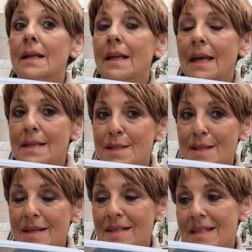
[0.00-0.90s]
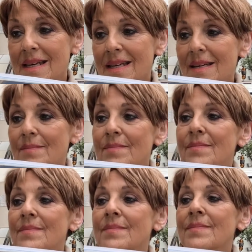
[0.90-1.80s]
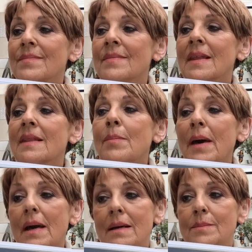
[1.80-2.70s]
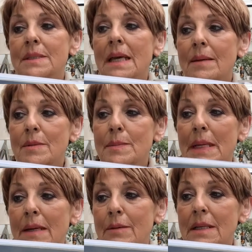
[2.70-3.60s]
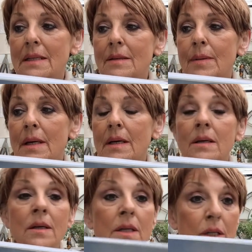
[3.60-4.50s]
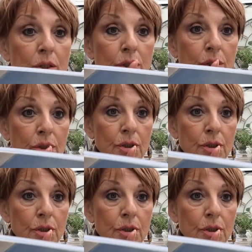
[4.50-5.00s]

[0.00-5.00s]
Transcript: Later that day, the bear cubs came to play with Little Bear. Shh,